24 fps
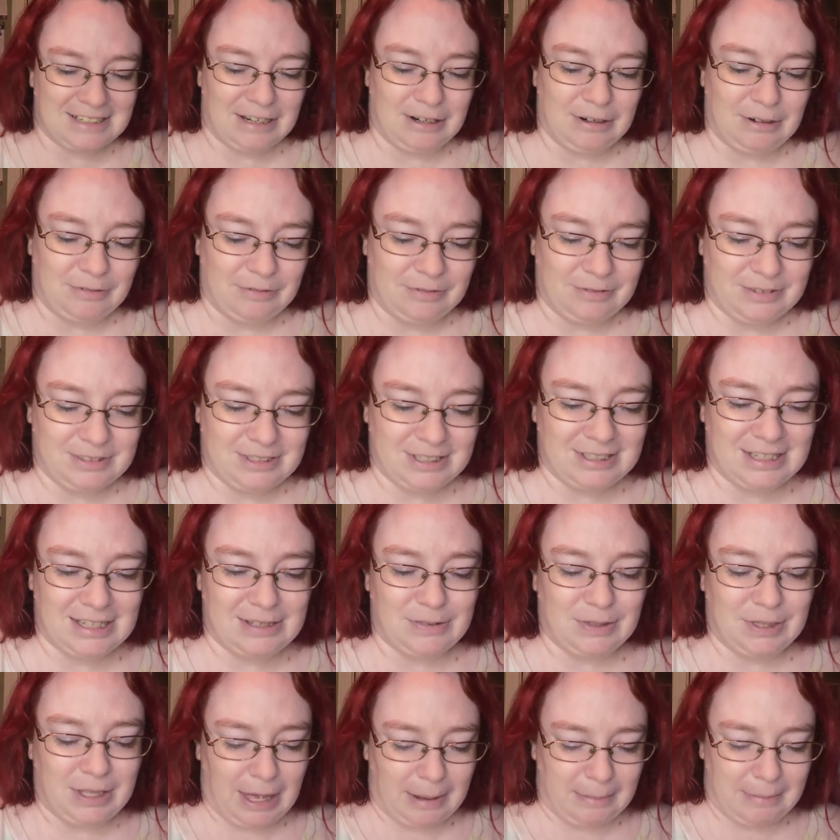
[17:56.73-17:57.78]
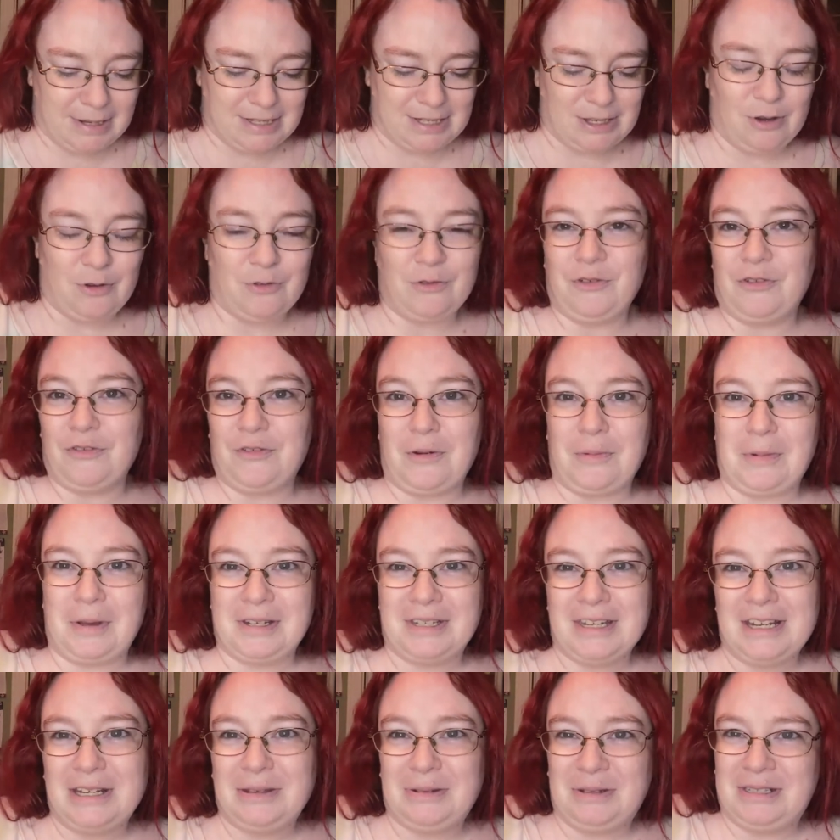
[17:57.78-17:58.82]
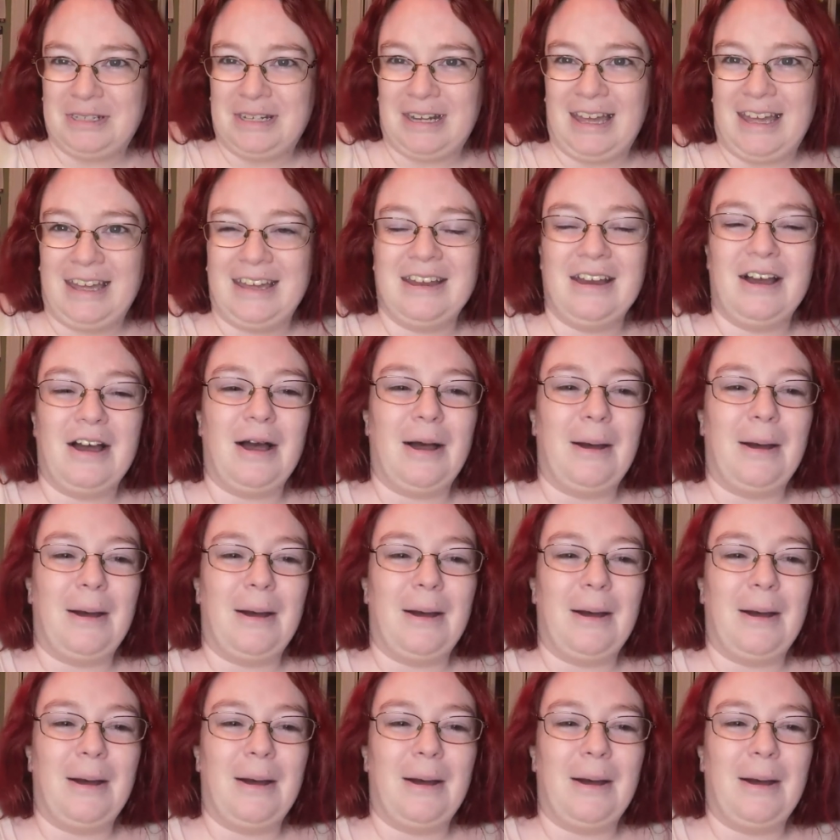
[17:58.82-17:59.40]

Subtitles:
myself from continuing today.